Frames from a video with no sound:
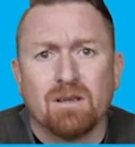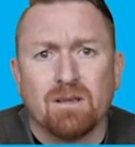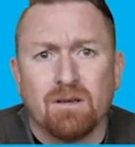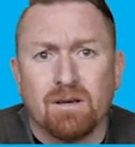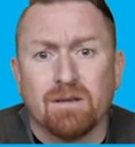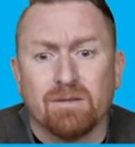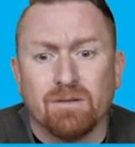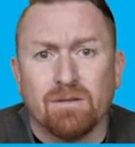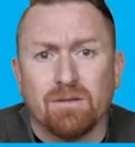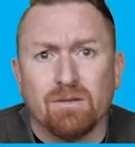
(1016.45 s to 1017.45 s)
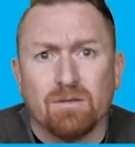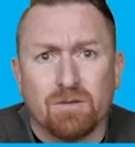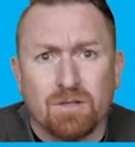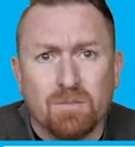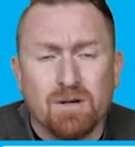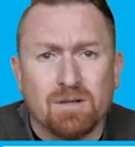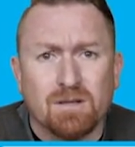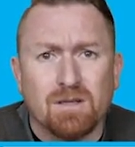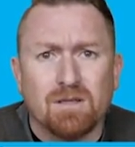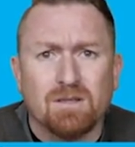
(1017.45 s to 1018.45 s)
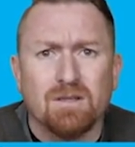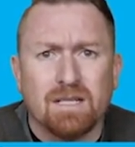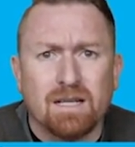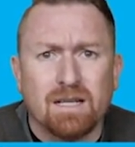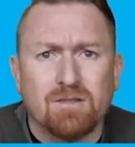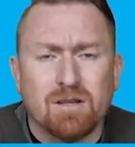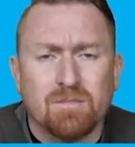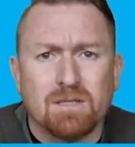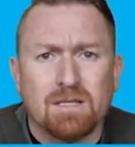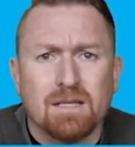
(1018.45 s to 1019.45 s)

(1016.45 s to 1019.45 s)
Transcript: going to respond to gonadotropins.